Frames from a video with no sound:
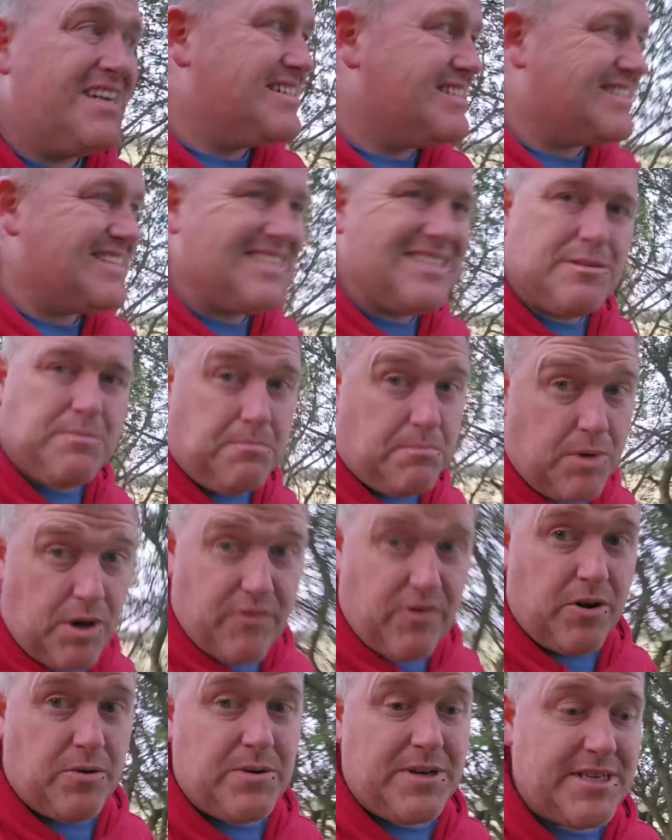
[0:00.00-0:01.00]
You see,
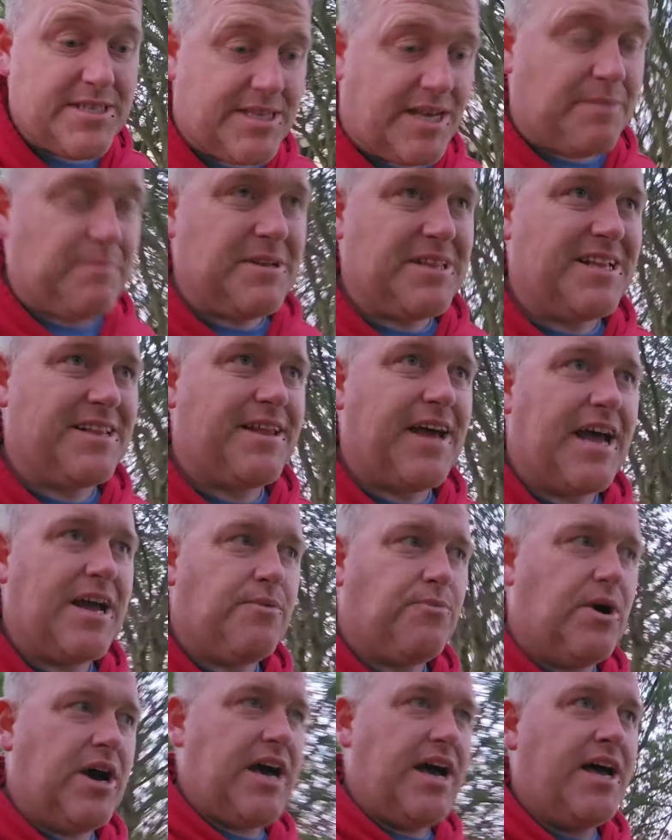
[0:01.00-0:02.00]
tomorrow is going to be the day
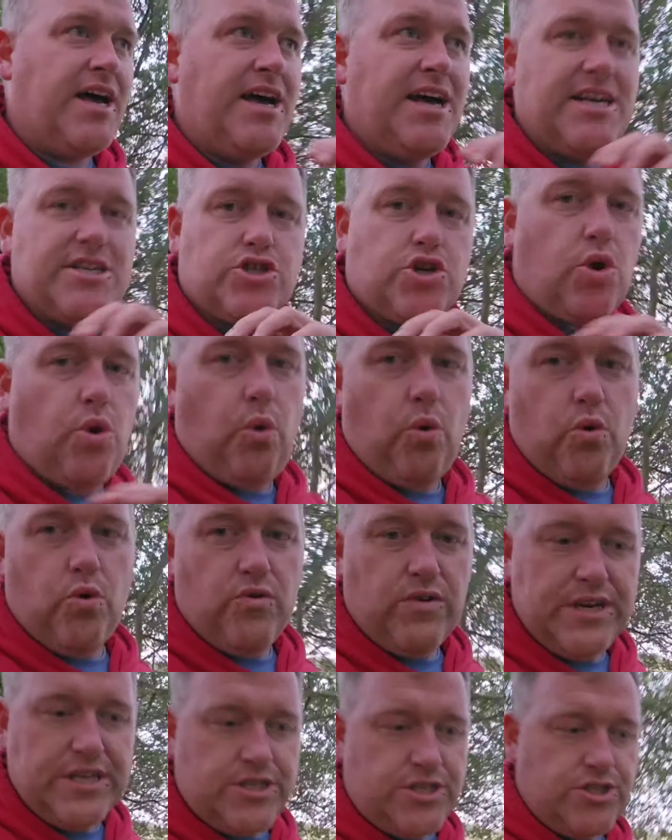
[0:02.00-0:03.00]
where it's
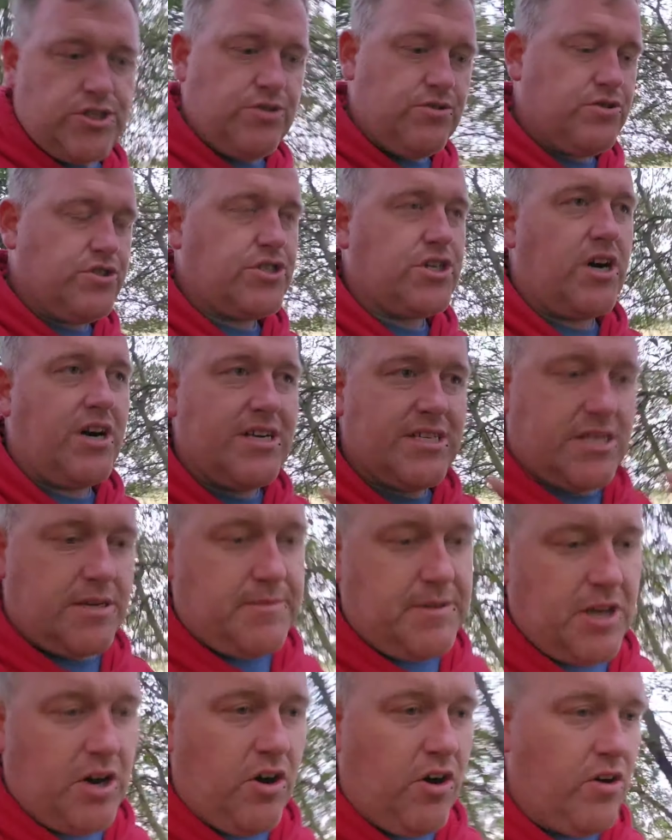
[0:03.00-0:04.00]
glorious sunshine, it's going
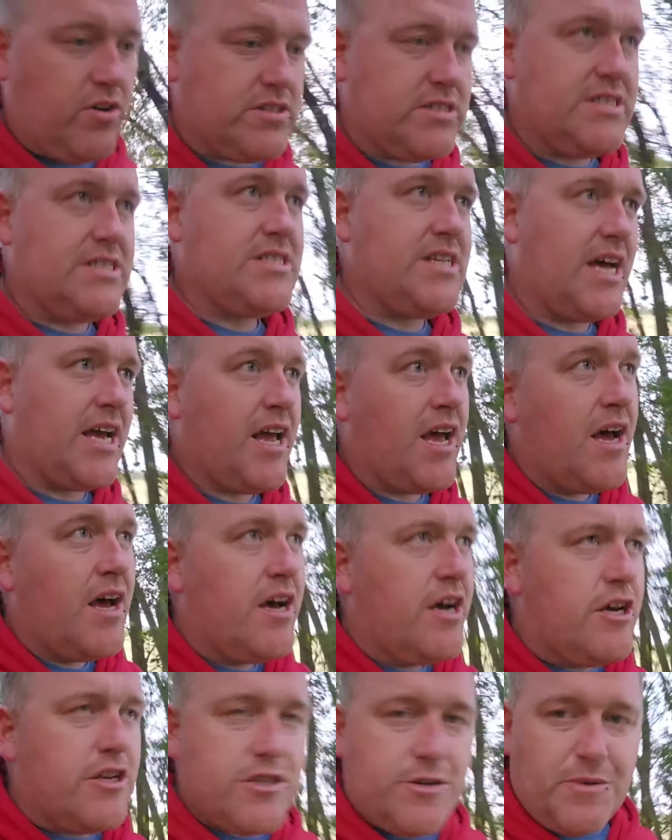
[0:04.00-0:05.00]
to be the hottest day.
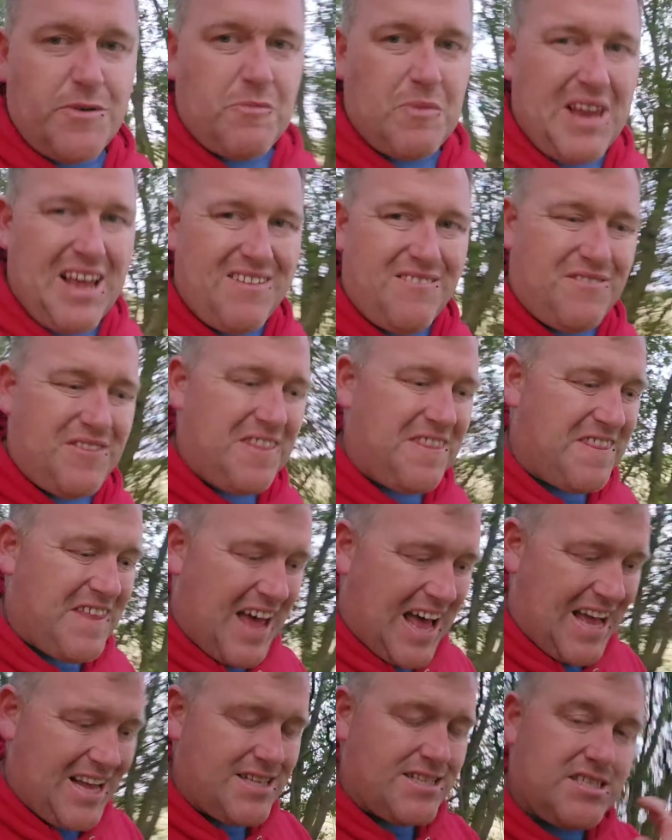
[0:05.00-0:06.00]
So we've planned for
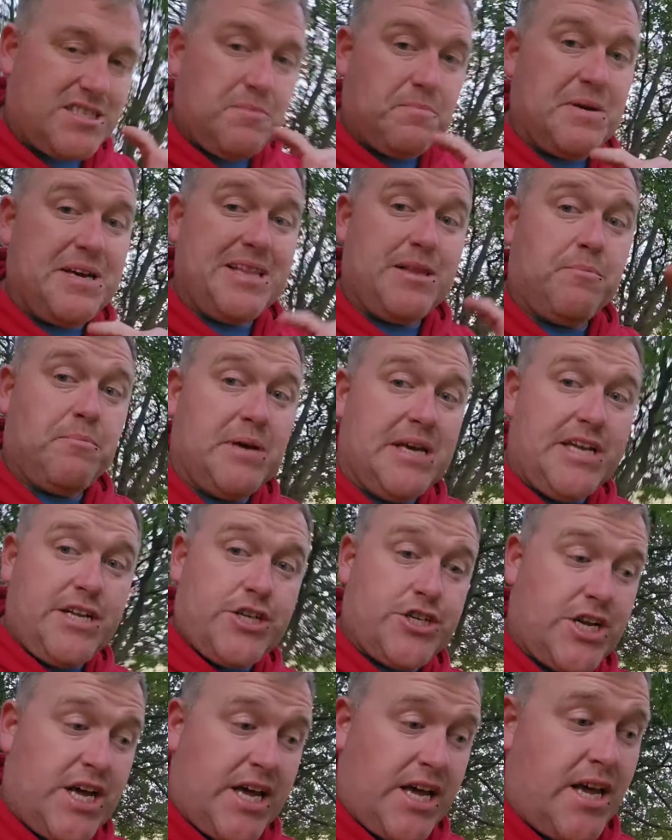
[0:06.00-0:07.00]
that to be the
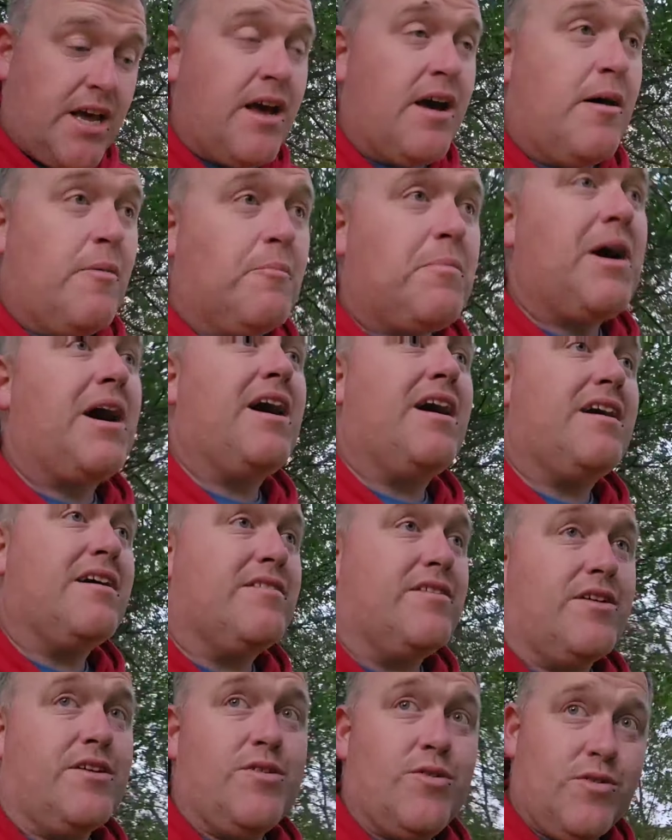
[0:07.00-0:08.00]
beach day, part of
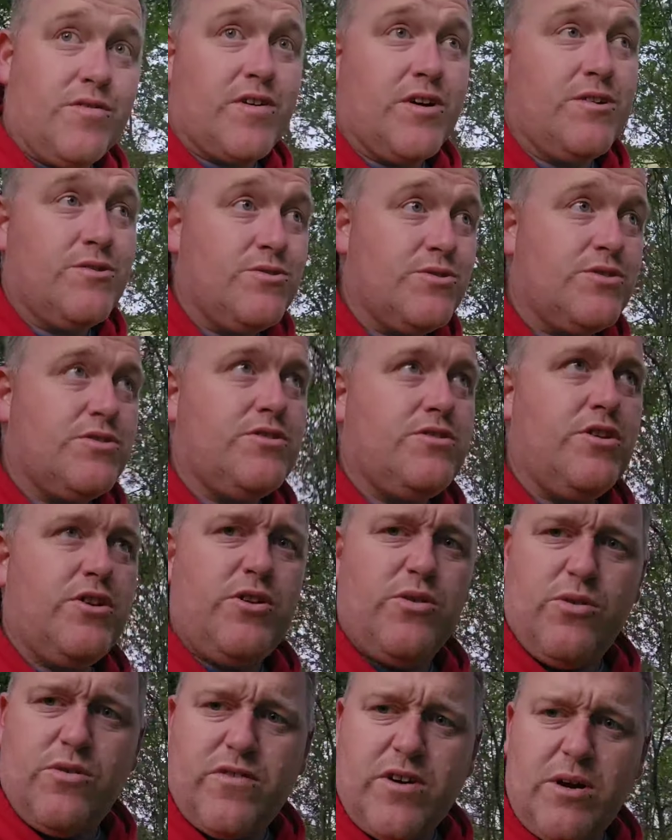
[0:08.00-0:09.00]
the North Coast, the
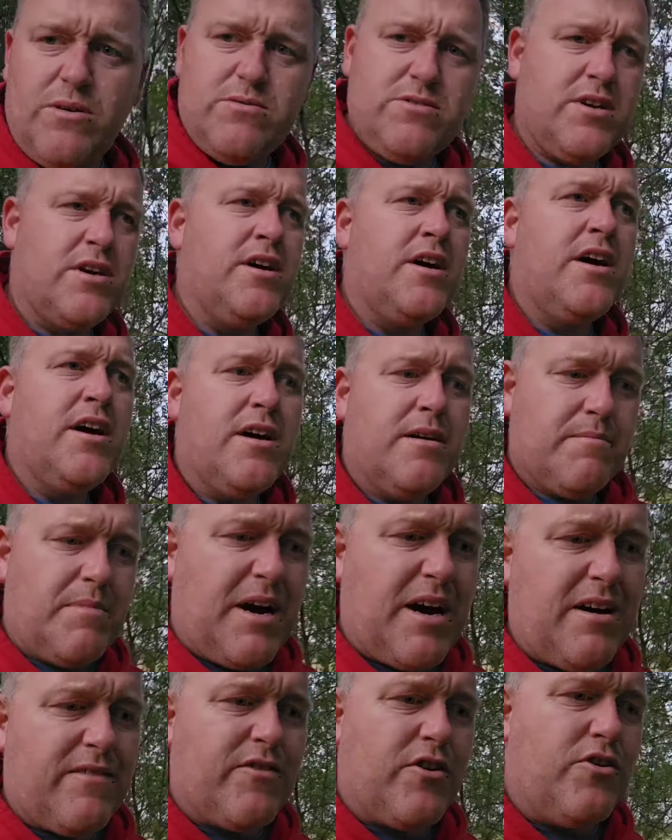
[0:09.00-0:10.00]
North Coast,
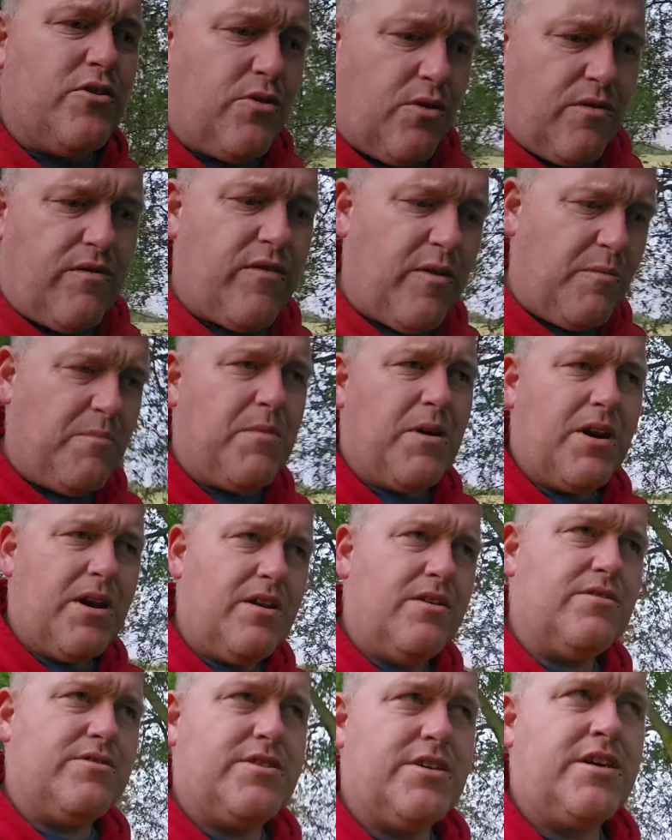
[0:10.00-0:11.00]
part of the
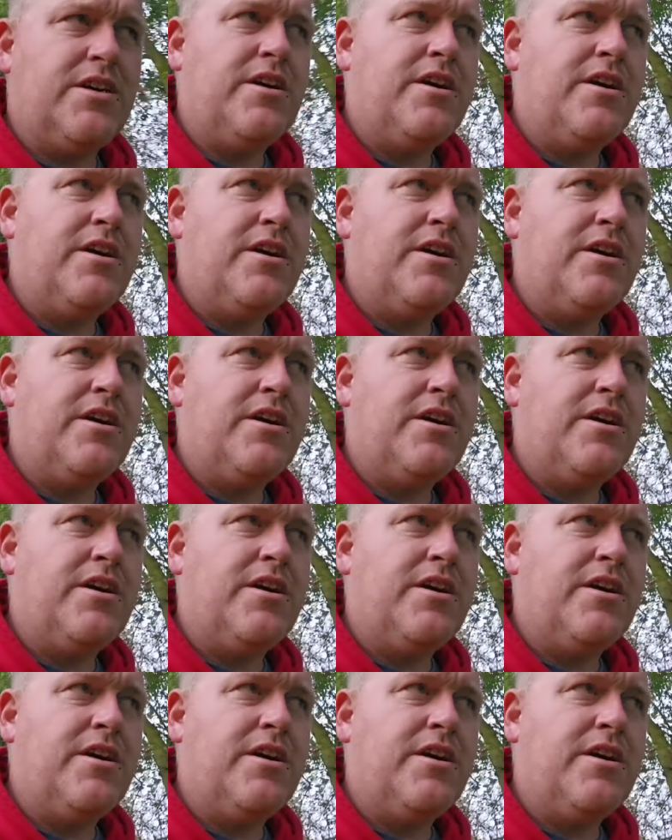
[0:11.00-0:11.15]
Northumberland